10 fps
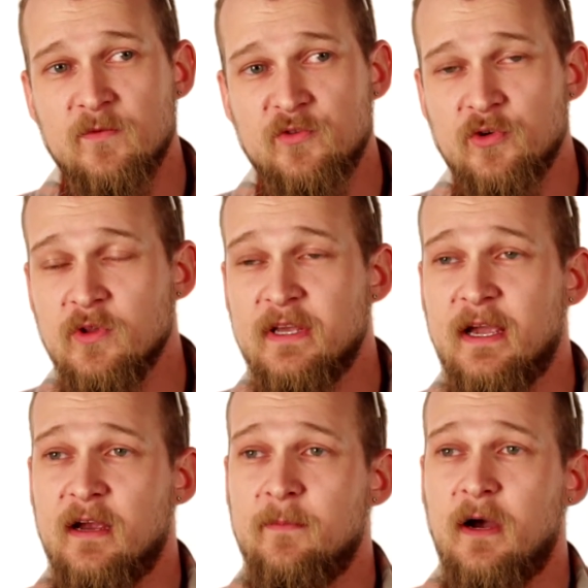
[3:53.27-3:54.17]
truly
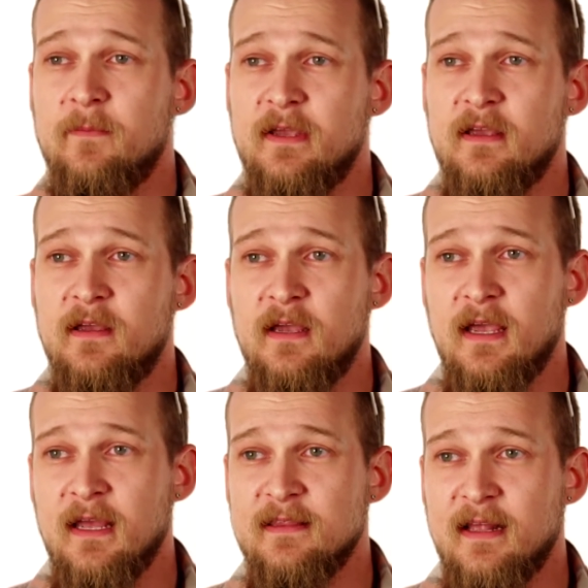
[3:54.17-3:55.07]
care about me
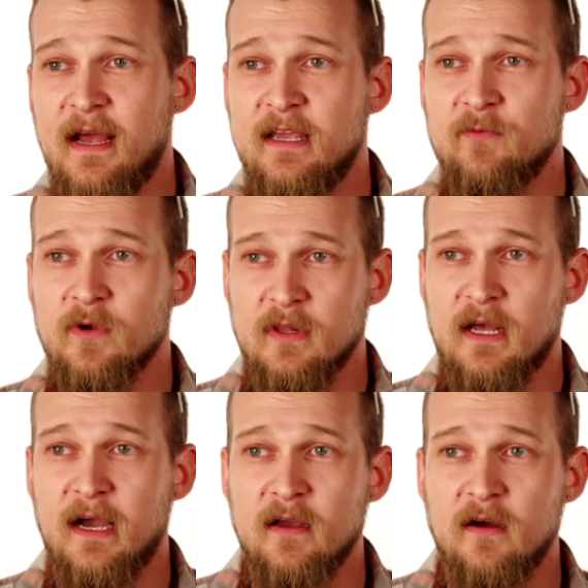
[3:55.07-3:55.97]
and that I can
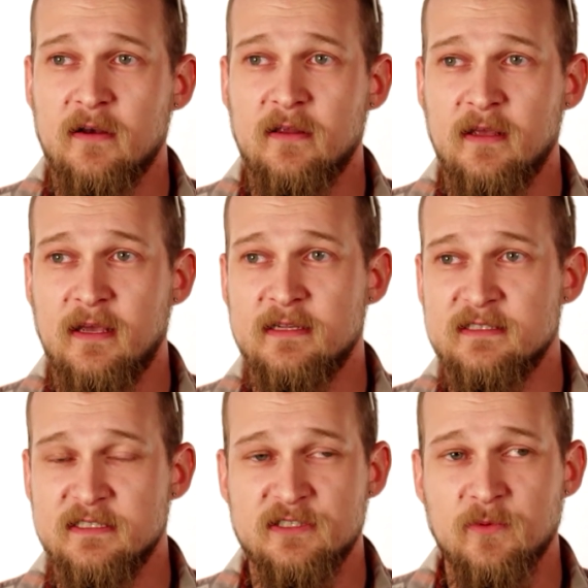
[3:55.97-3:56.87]
rely on in a
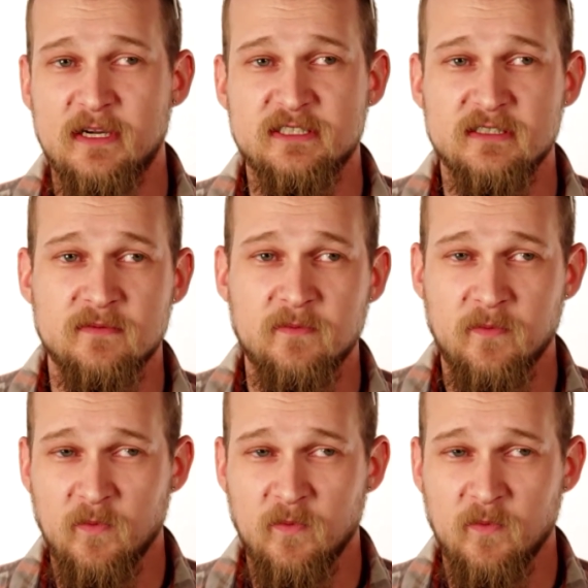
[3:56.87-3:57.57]
situation.